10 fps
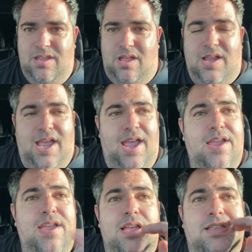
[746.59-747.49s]
Okay,
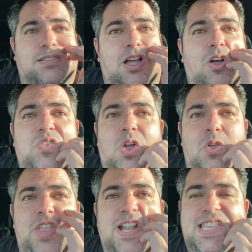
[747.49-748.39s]
so
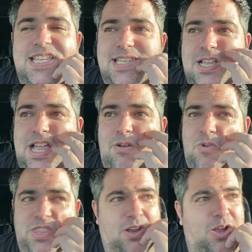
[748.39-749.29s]
don't think that this is
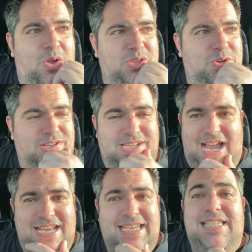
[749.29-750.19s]
what they're going towards,
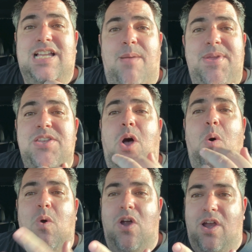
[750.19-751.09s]
guys. It's coming.
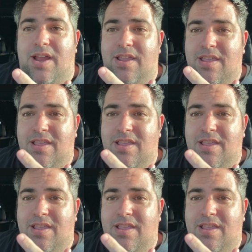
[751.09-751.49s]
Don't worry.